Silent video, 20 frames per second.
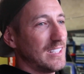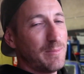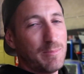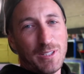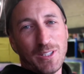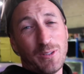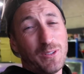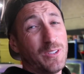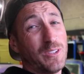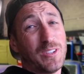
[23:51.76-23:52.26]
Let
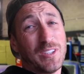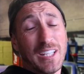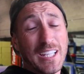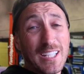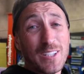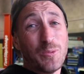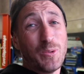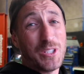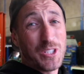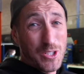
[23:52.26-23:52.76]
me know what you
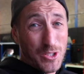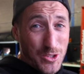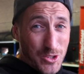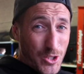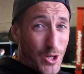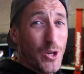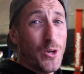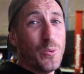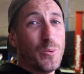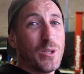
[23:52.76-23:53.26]
think we should
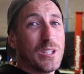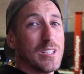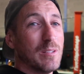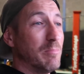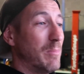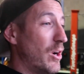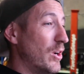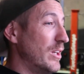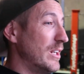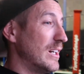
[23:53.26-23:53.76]
do with the
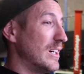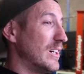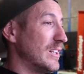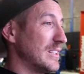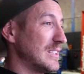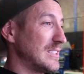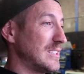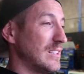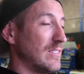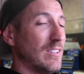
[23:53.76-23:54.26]
motor
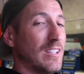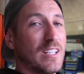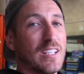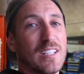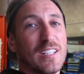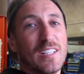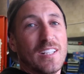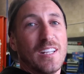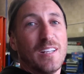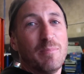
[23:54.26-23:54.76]
on the Civic.
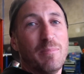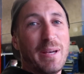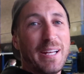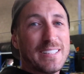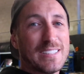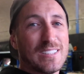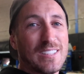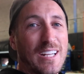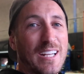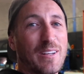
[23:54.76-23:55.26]

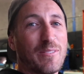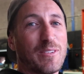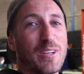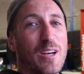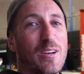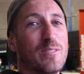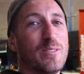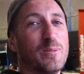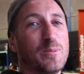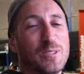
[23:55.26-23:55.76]
Matt's dying of
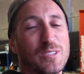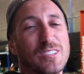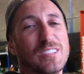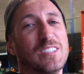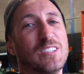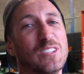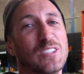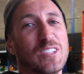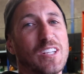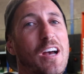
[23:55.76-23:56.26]
COVID, which is a good